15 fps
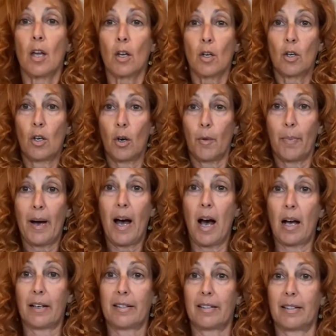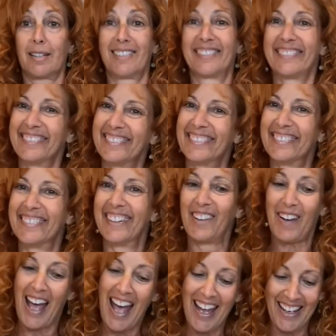go Bucks.
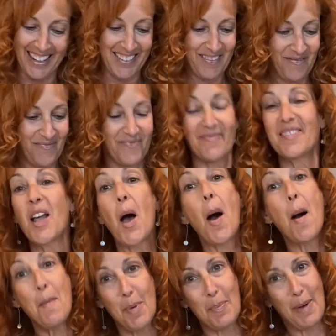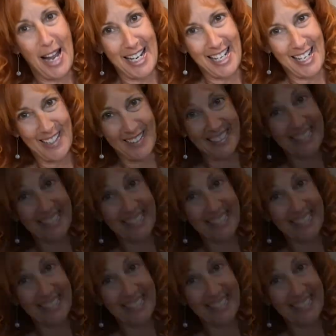Okay? Oh, bye-bye now.